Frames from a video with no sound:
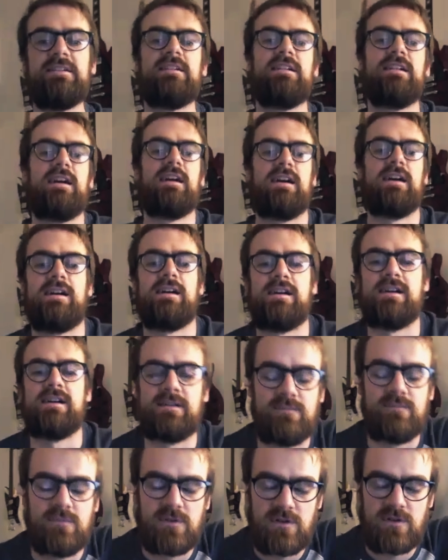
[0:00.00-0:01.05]

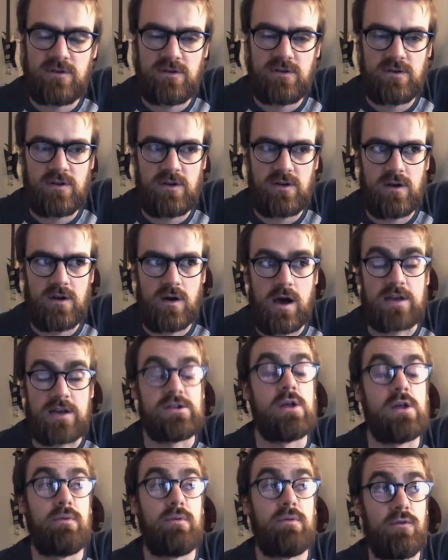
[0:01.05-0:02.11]
Actually,
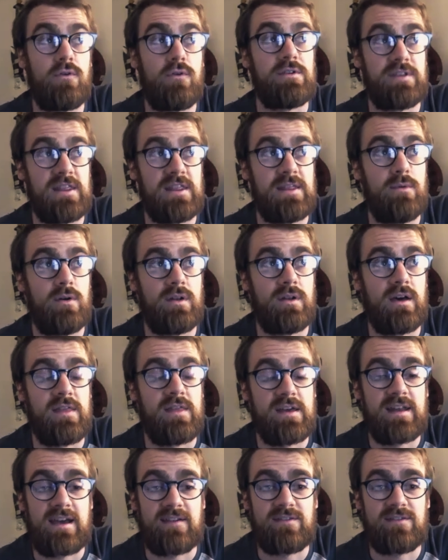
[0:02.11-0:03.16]
no, before I send them on, I then
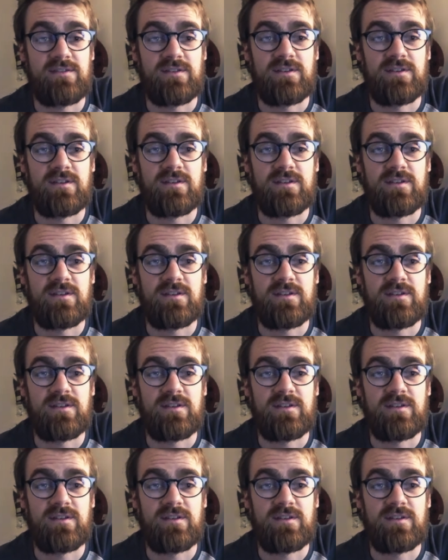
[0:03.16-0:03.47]
have to